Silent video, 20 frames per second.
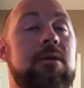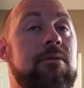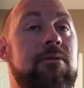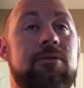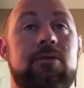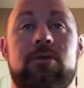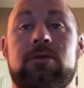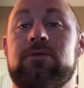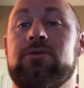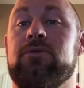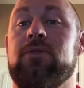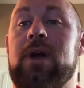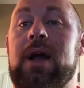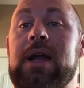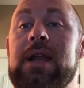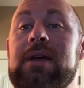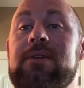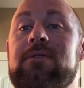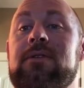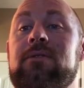the first
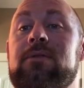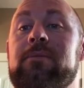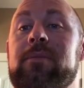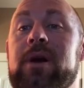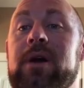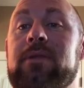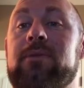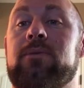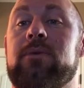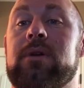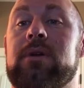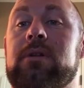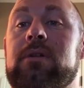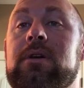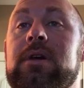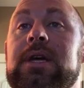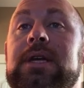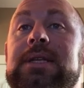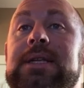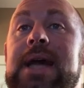Friday of every month, we're going to
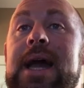look at